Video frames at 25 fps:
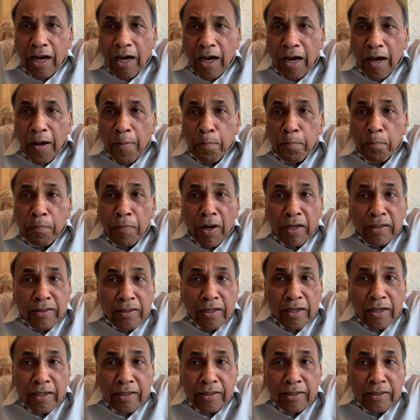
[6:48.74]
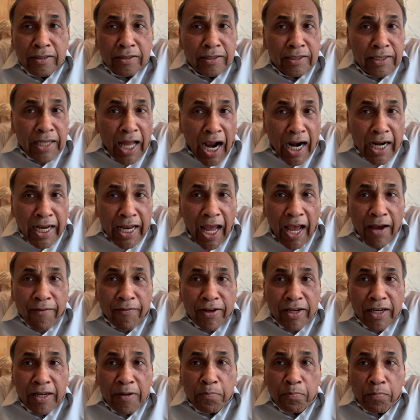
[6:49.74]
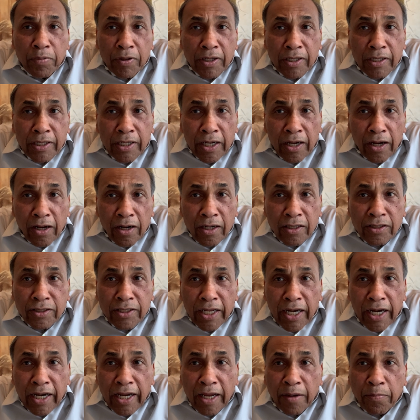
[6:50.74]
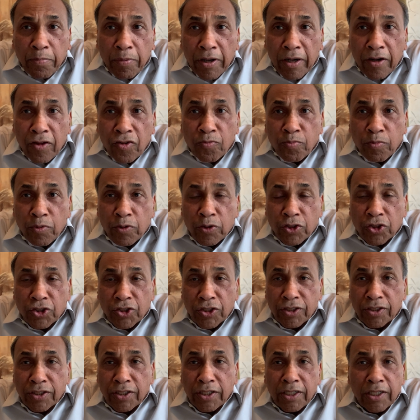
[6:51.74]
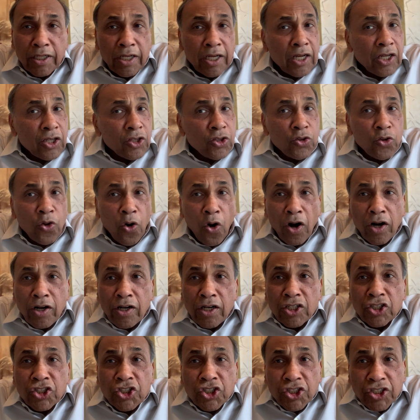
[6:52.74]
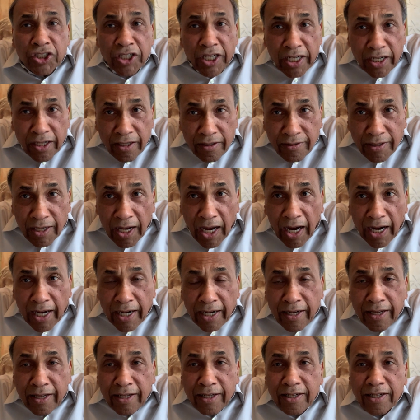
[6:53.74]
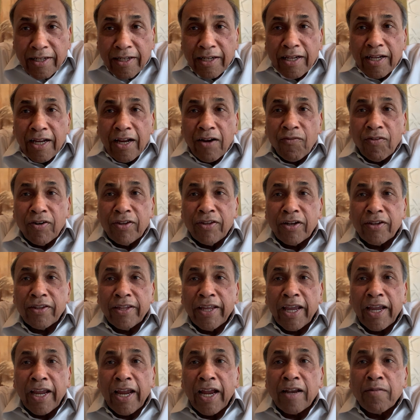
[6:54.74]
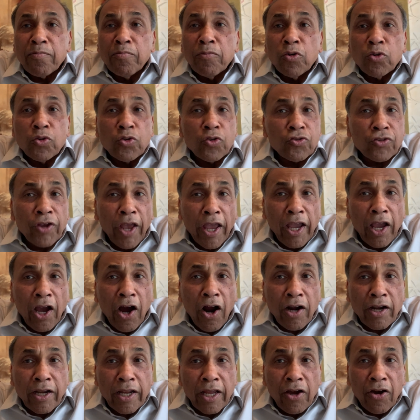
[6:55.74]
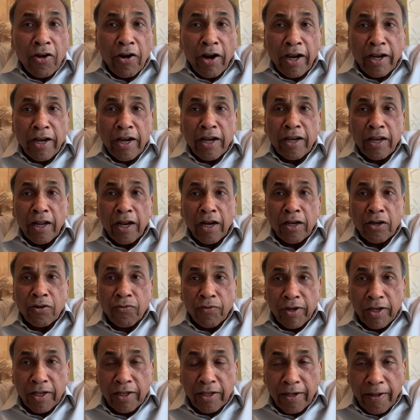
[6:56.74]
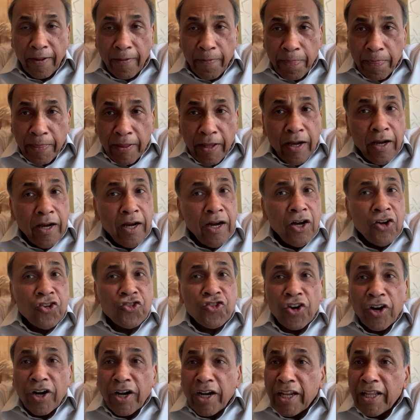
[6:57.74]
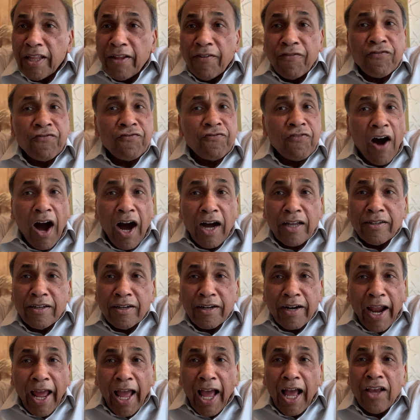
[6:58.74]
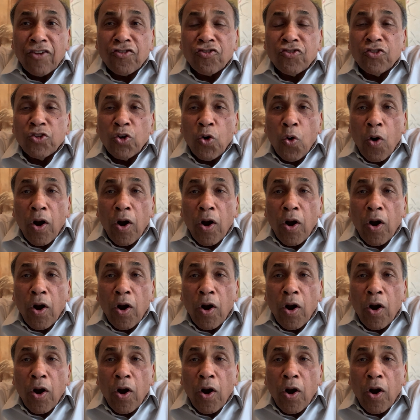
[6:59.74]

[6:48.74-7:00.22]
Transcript: a mother does not have any particular genetic predisposition, nor does she decide whether they get monozygotic or identical twin. Certainly the father has no